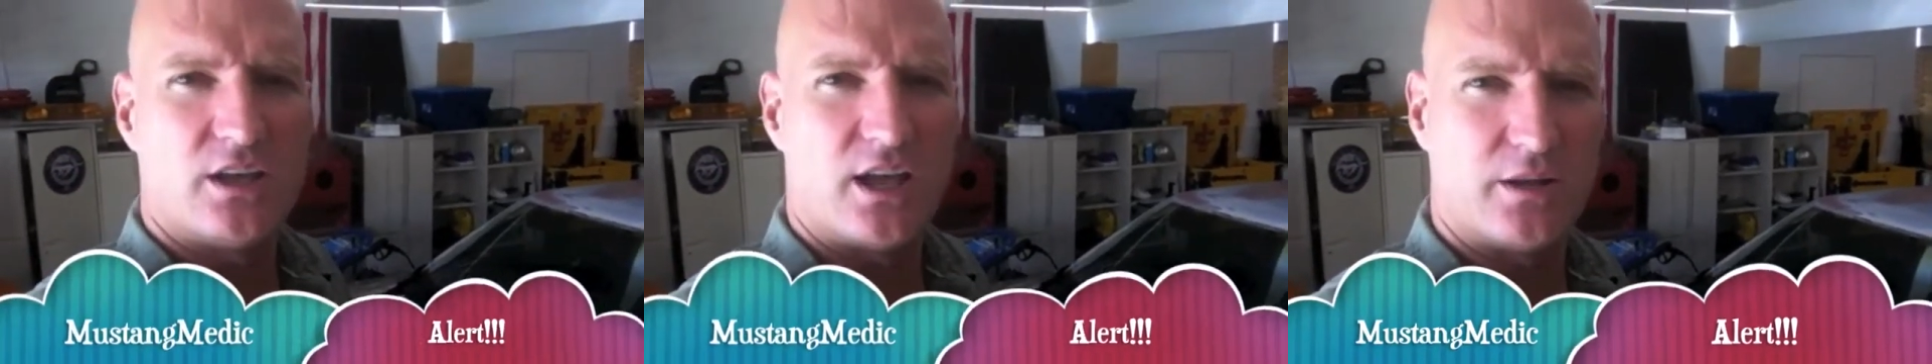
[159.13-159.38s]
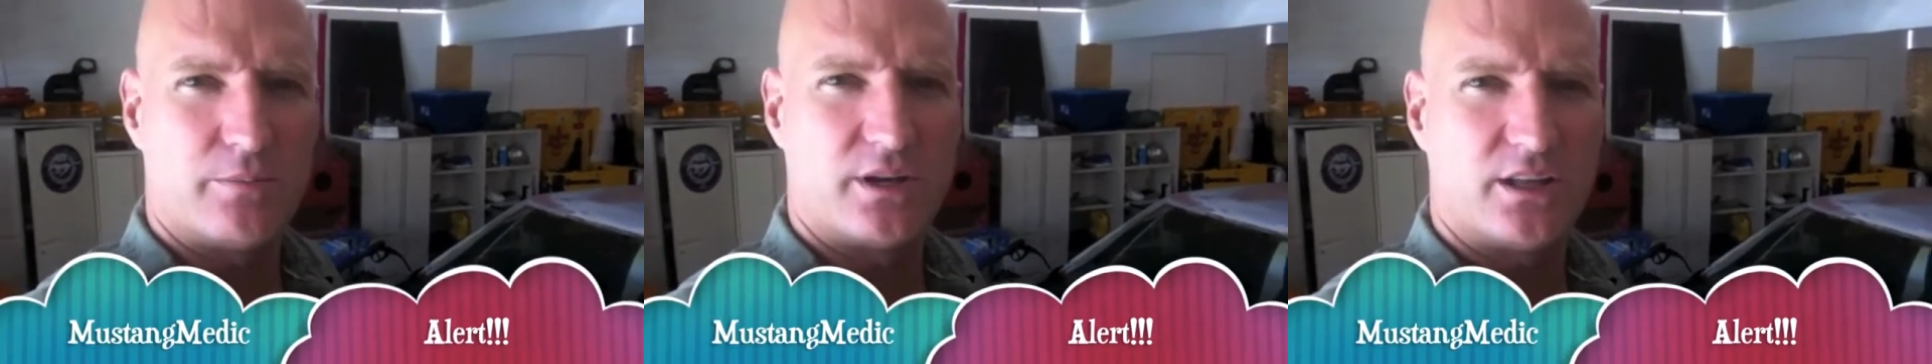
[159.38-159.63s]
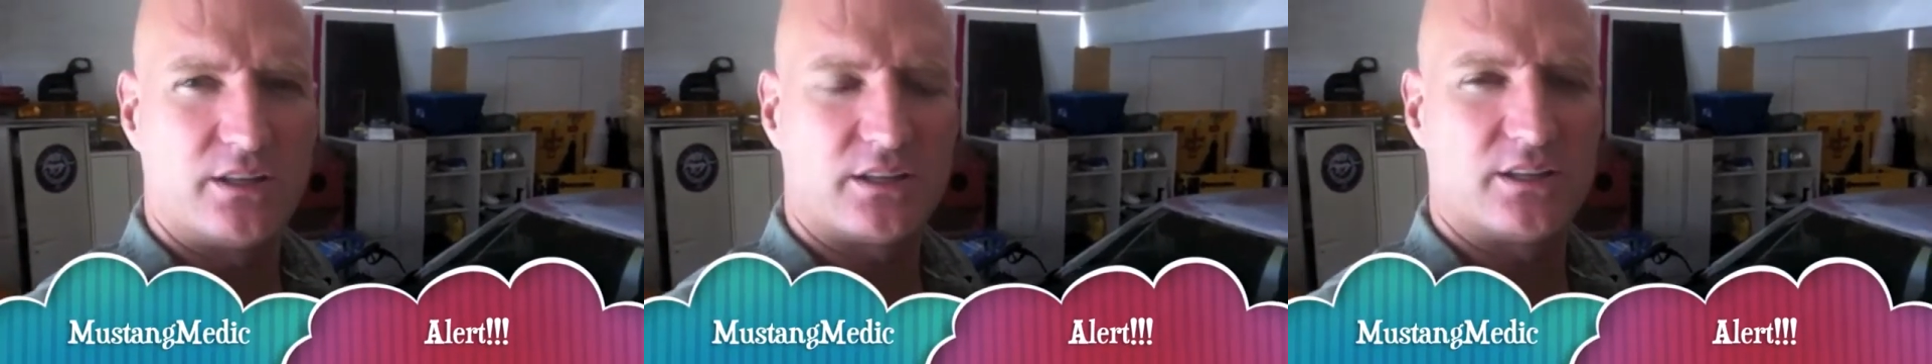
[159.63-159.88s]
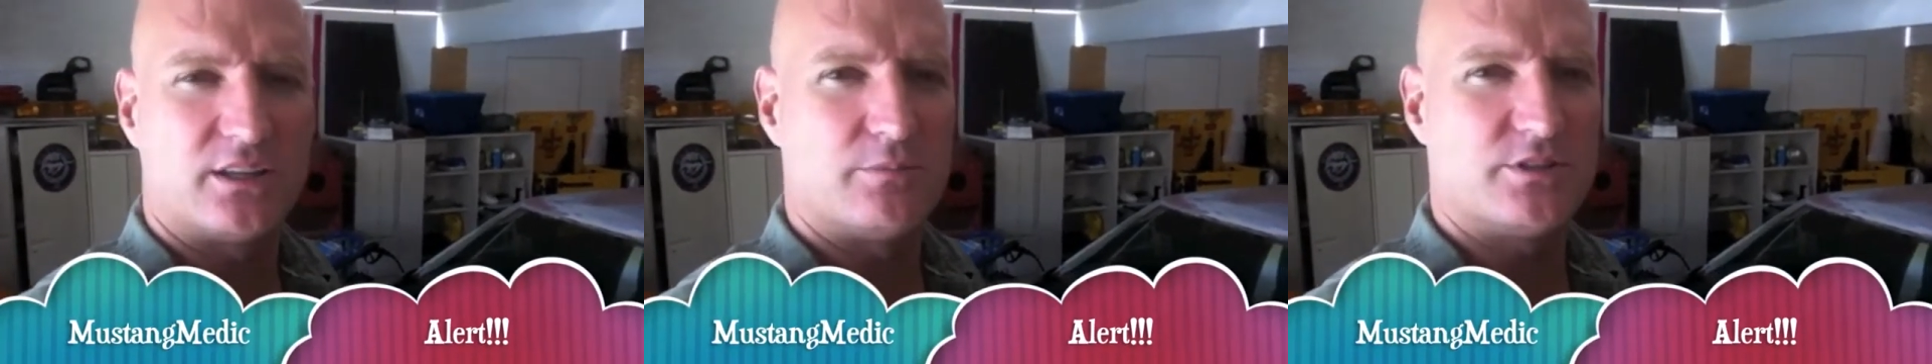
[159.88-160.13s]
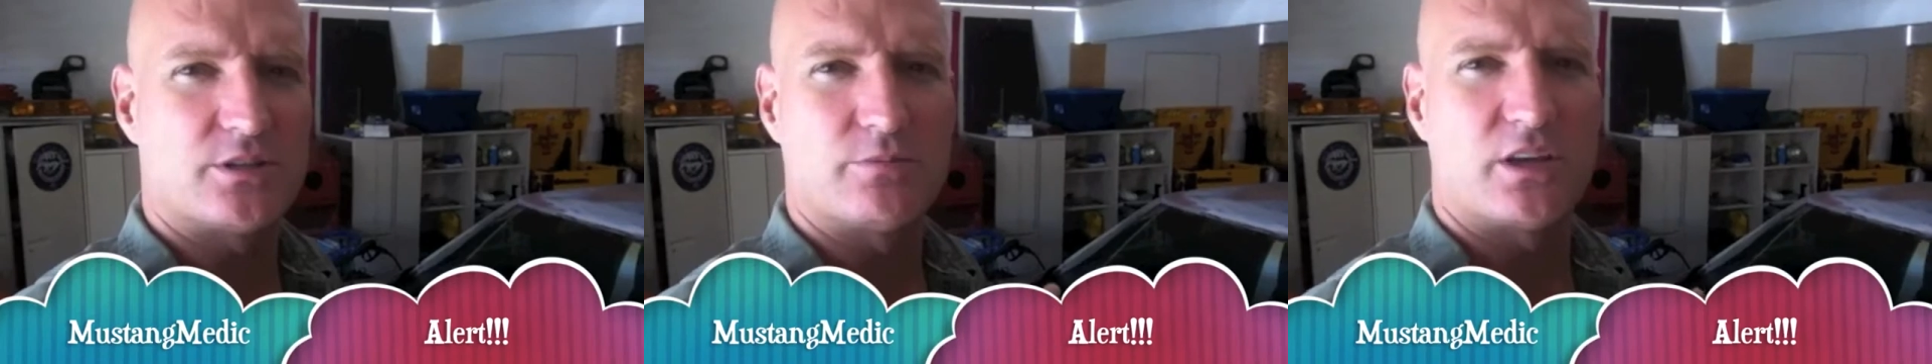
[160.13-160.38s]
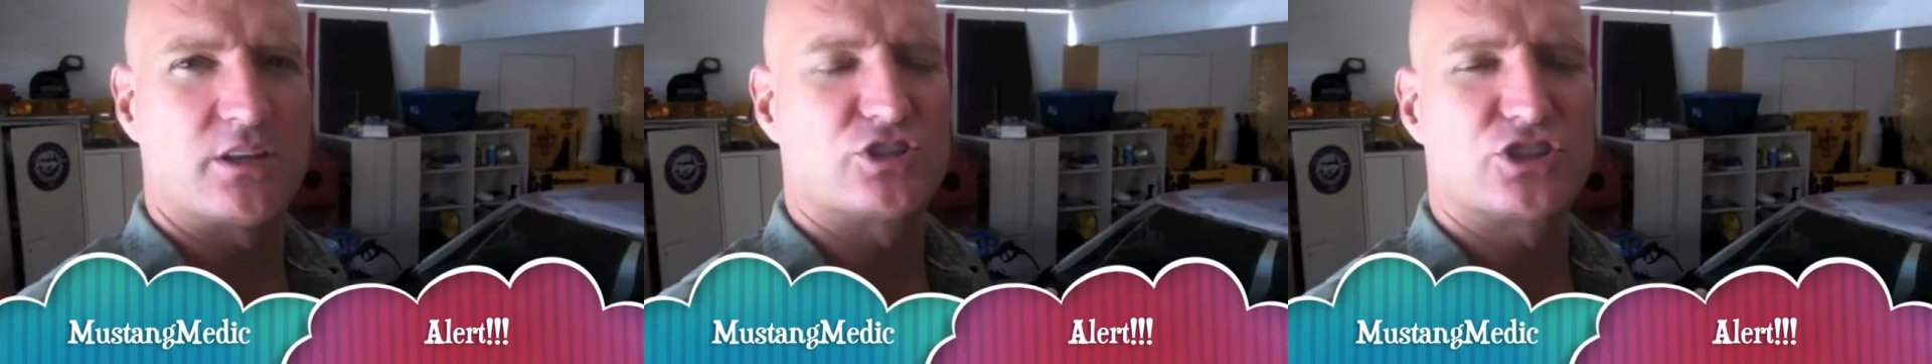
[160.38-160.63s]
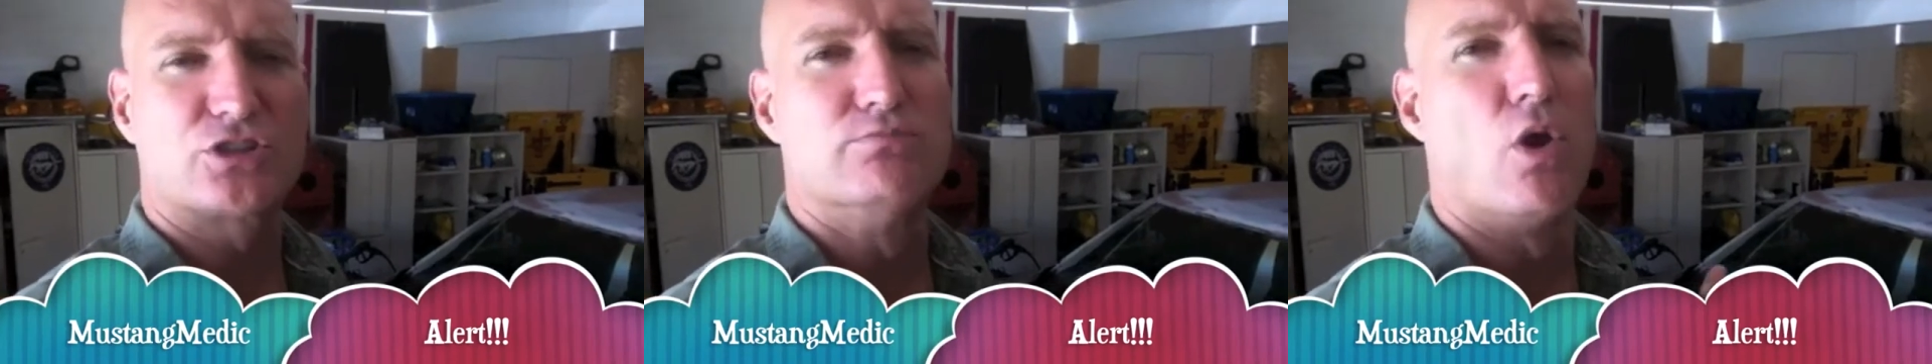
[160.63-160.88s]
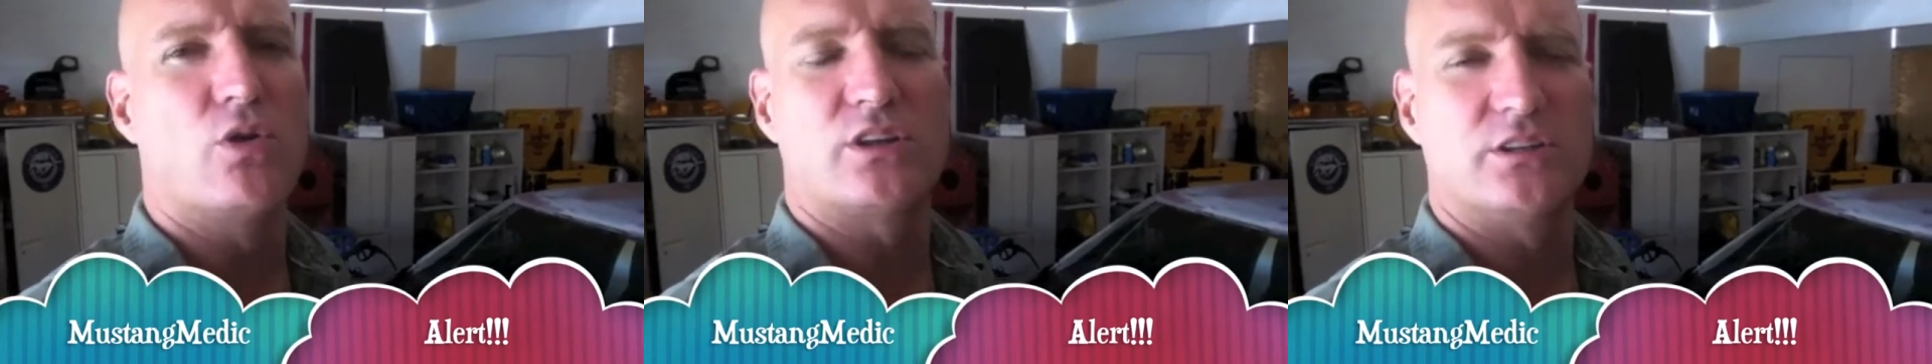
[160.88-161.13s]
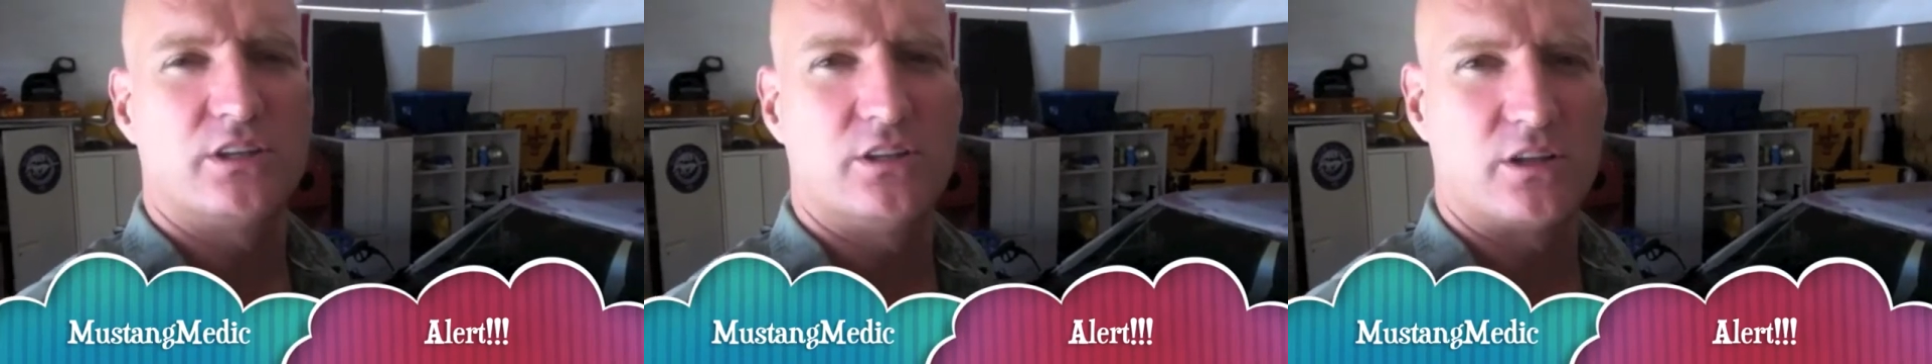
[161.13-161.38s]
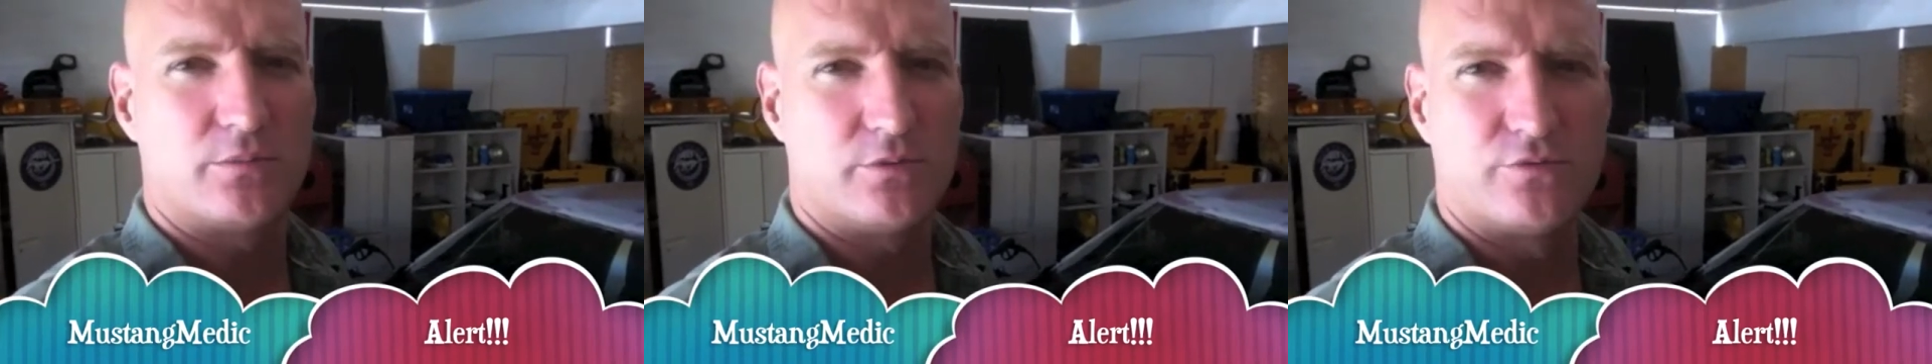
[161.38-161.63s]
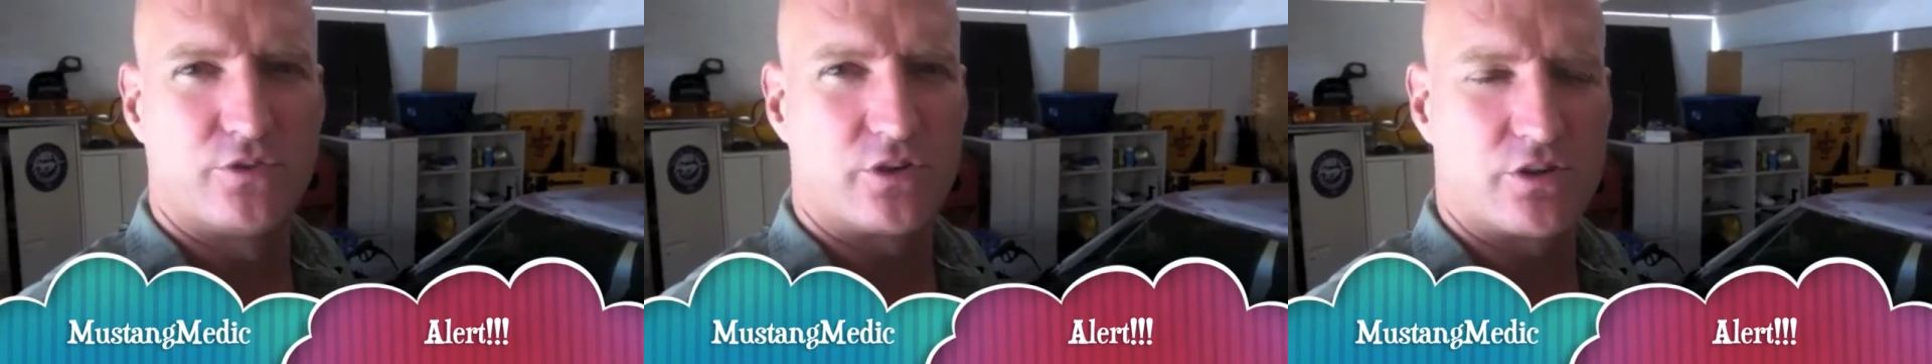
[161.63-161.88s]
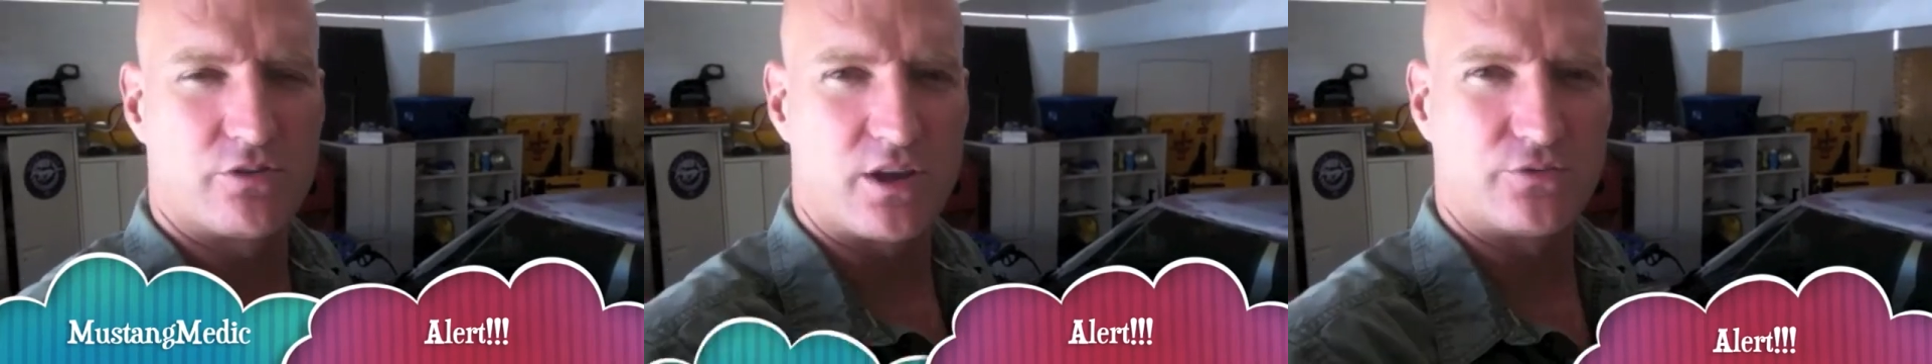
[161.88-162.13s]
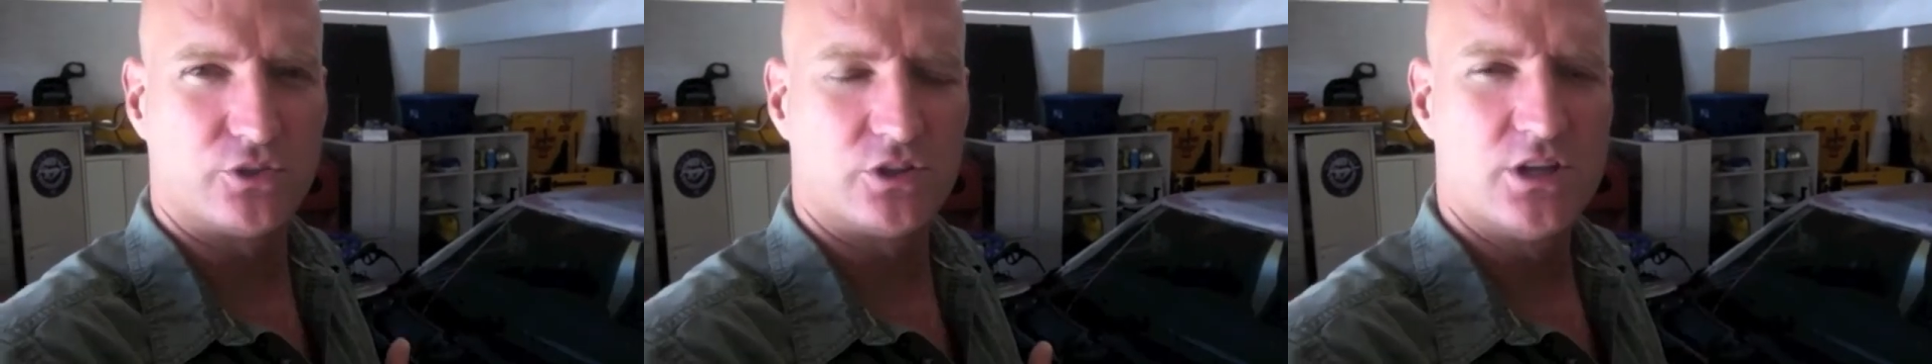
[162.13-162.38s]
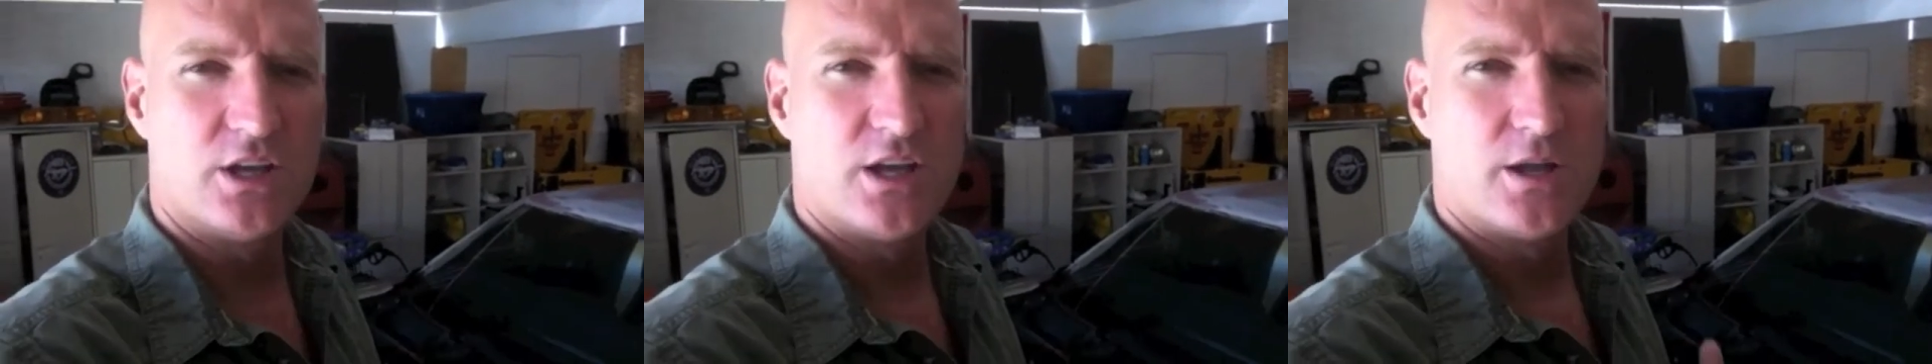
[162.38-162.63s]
Anybody that can get me some kind of smoking deal, I'd be very grateful.